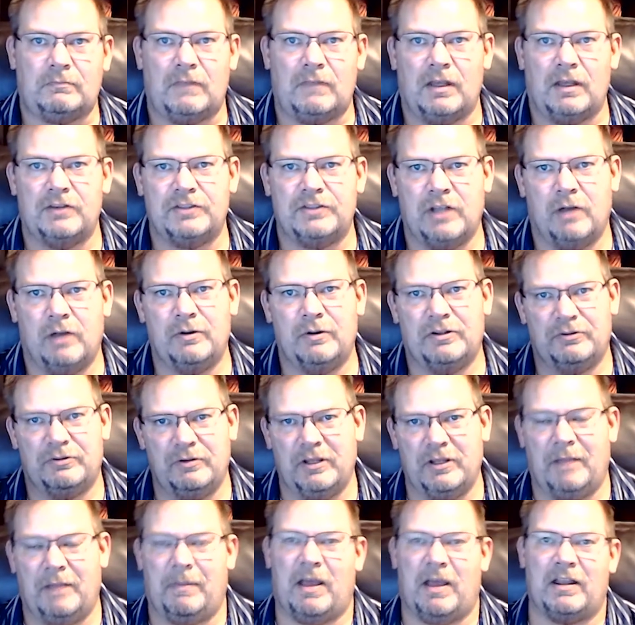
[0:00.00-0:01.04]
So it's
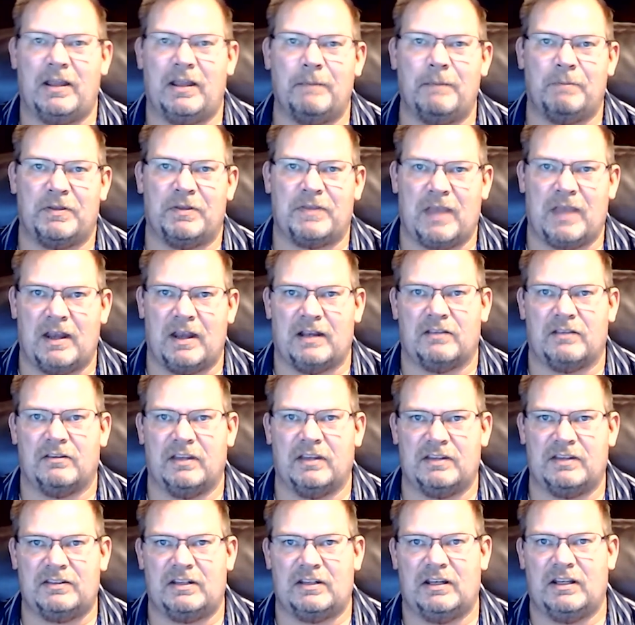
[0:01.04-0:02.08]
really about empathetic
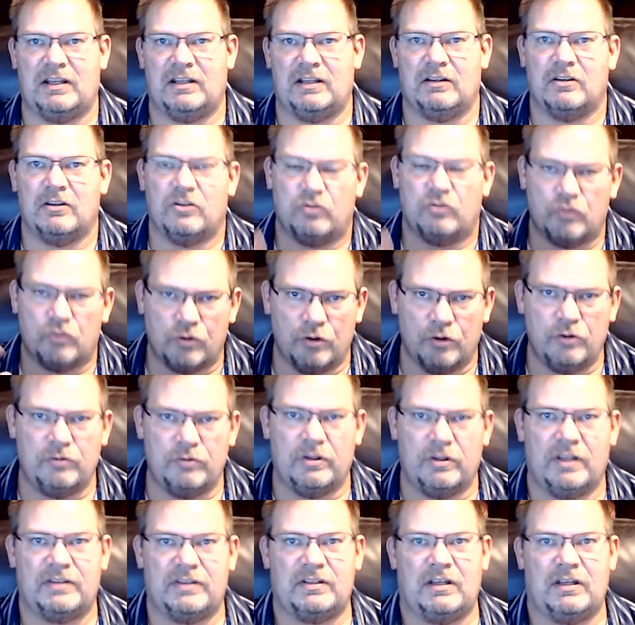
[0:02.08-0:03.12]
listening, true
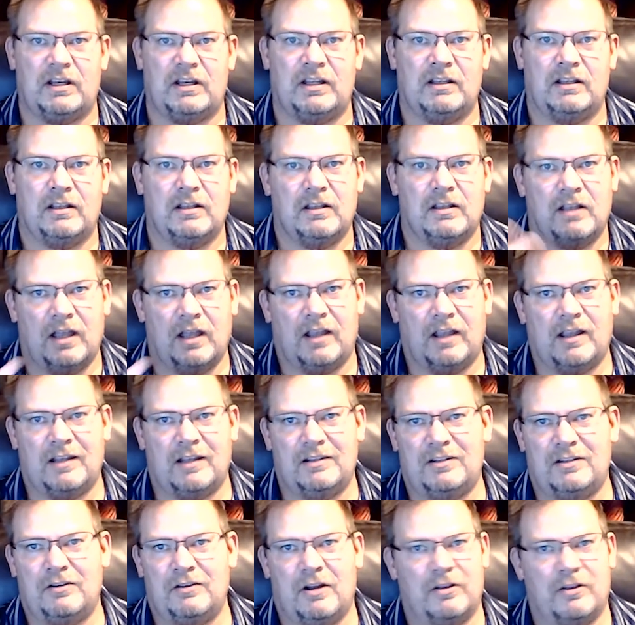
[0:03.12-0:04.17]
listening. Like,
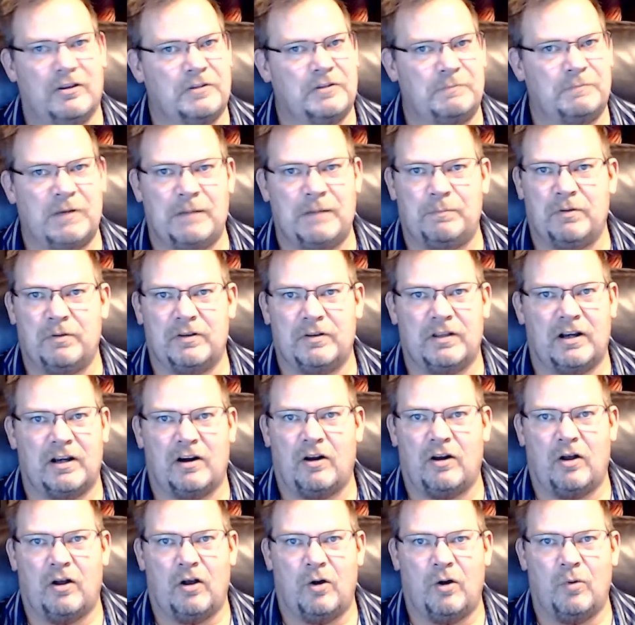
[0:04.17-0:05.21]
those people that
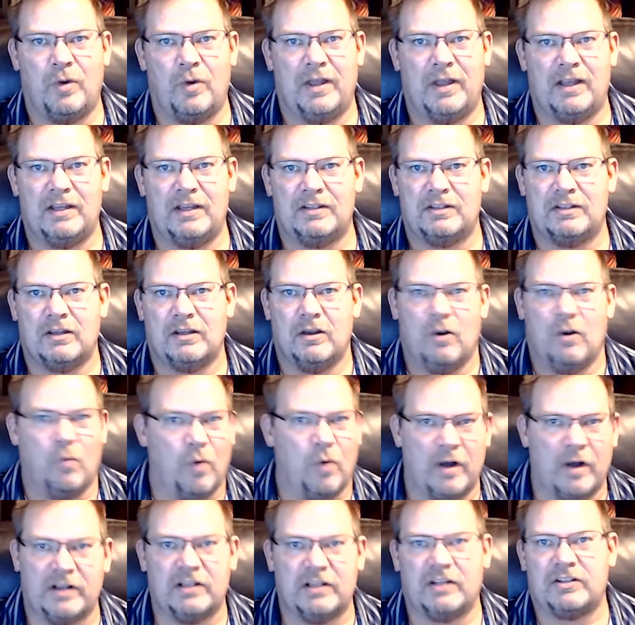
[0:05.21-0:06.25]
are always
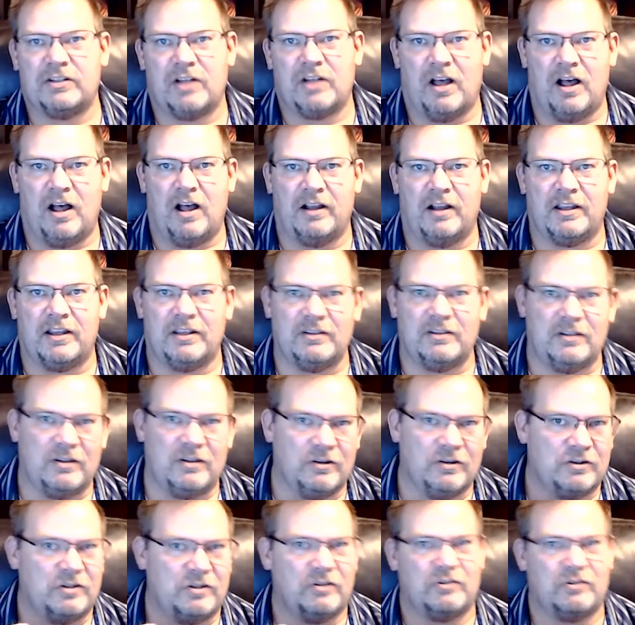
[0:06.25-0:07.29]
wanting to talk, and
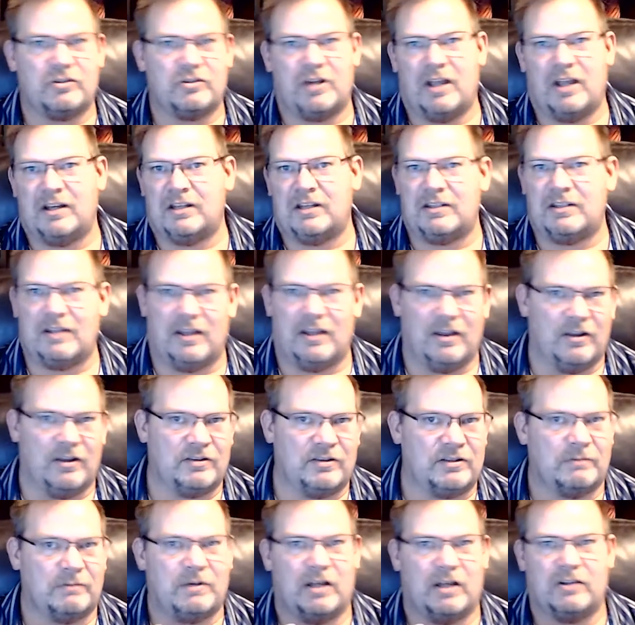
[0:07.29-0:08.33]
you're trying to tell
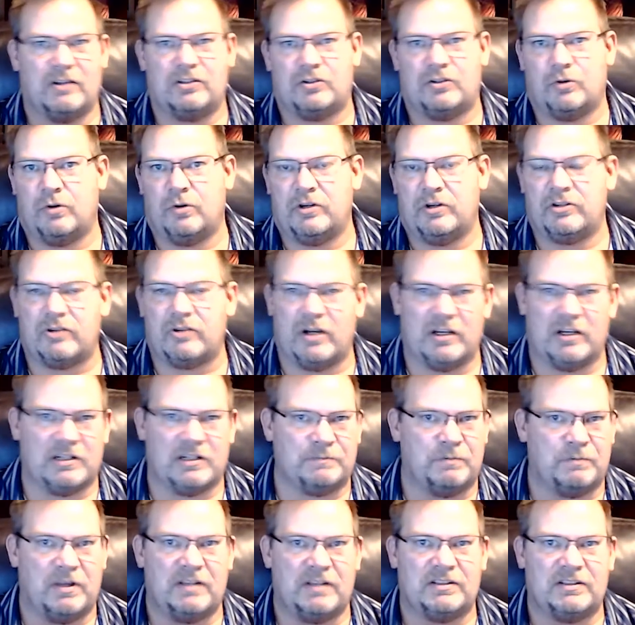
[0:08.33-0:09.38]
some kind of story, you're trying to
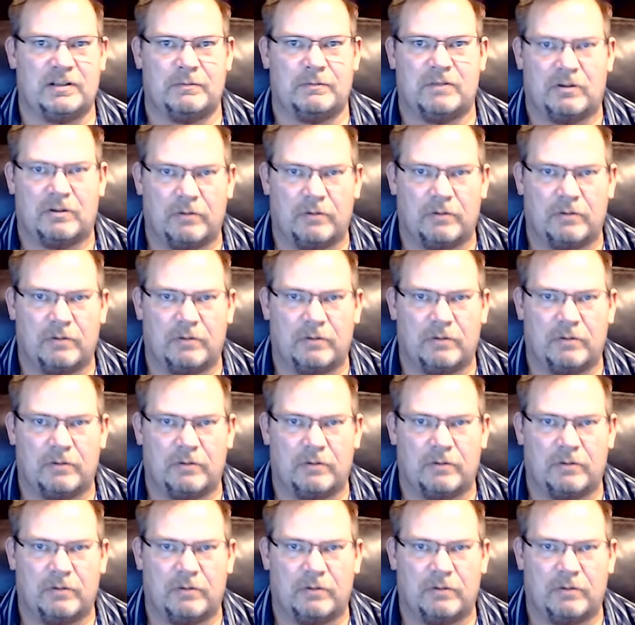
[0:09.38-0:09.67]
explain something.